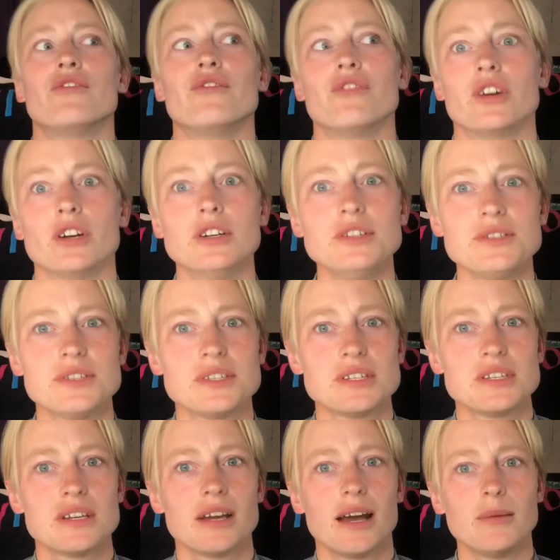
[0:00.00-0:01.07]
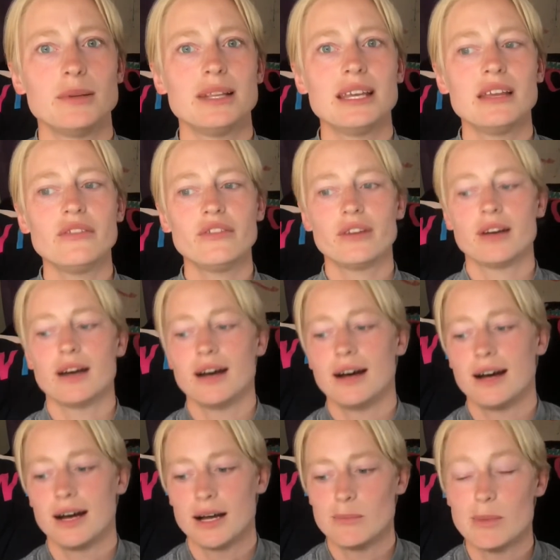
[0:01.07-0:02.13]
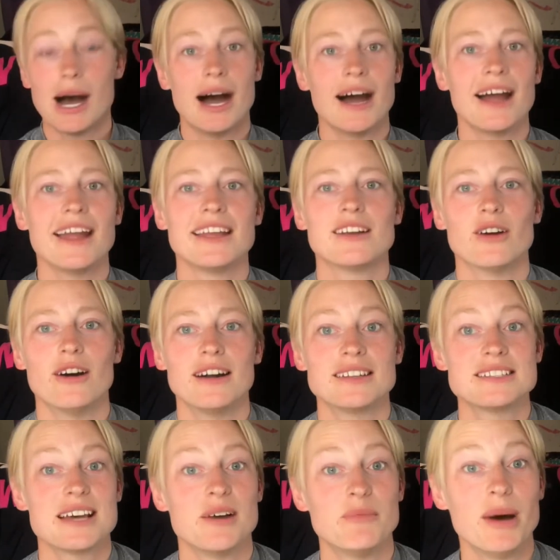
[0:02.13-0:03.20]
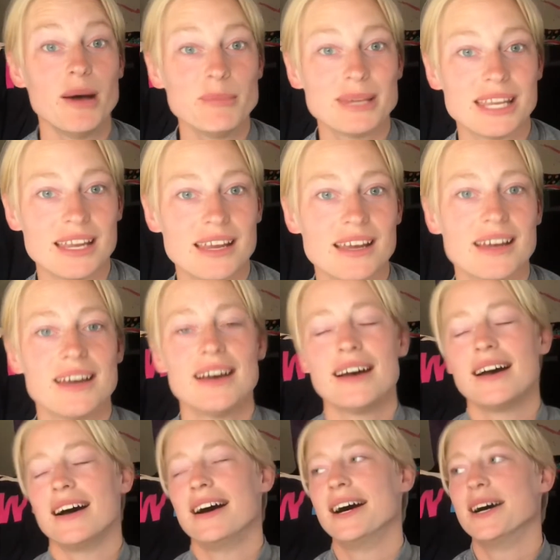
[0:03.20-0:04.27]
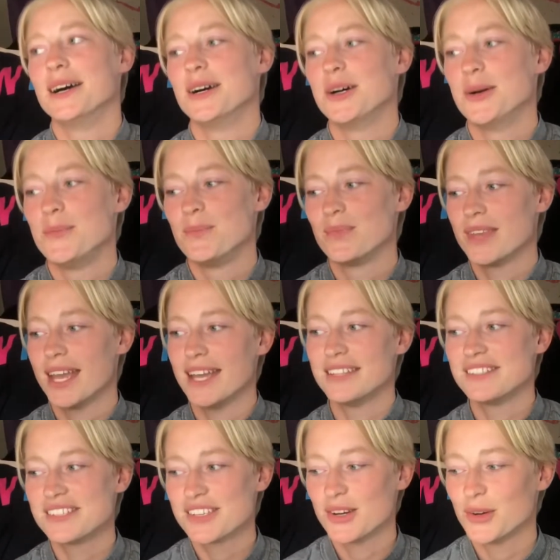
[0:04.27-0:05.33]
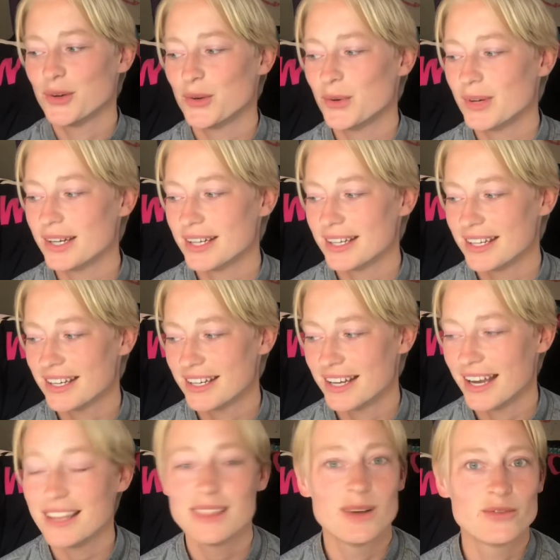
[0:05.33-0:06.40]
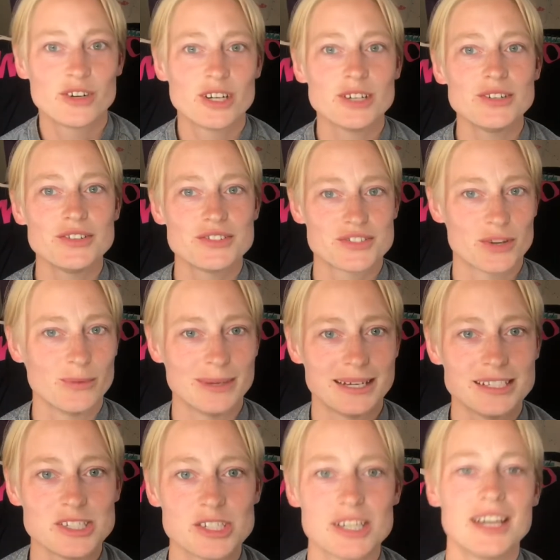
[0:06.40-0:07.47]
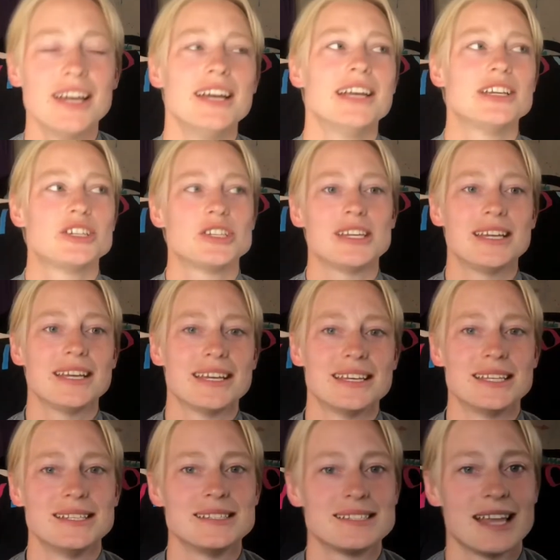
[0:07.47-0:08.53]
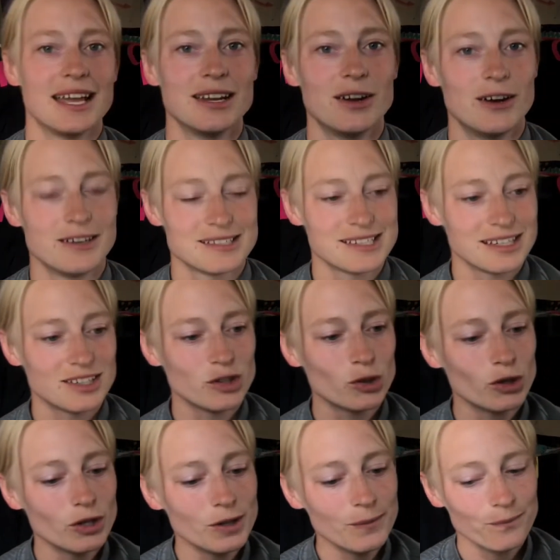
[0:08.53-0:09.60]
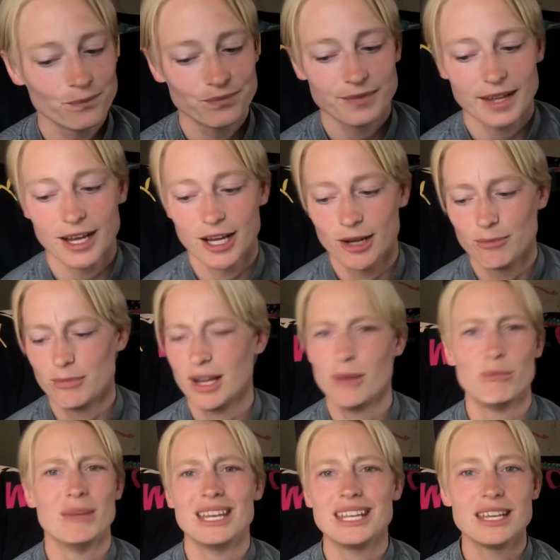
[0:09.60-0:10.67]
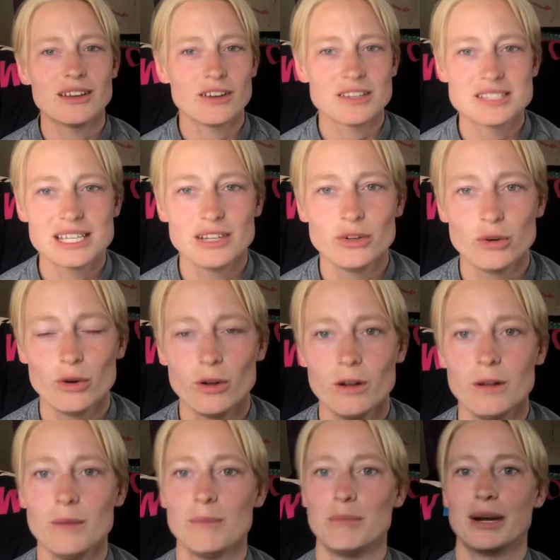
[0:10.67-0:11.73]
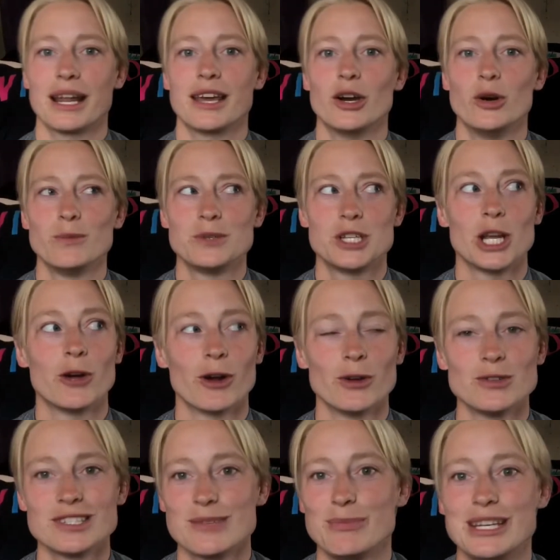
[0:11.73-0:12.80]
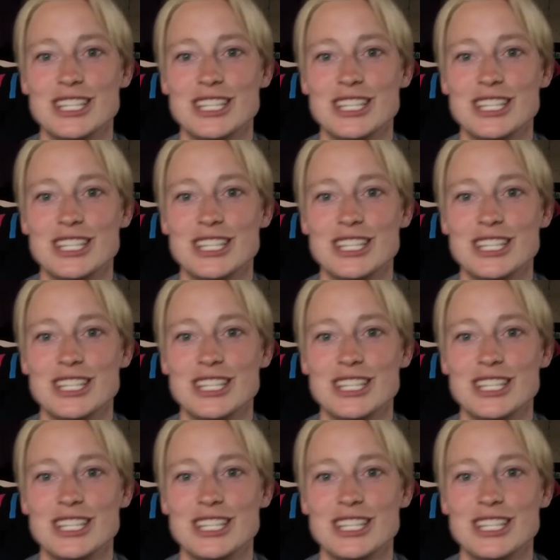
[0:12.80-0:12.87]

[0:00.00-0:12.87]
1st, I believe, I got a puppy. And so I love her so much. She is an Aussie doodle, a mini Aussie doodle, but I hope she grows to be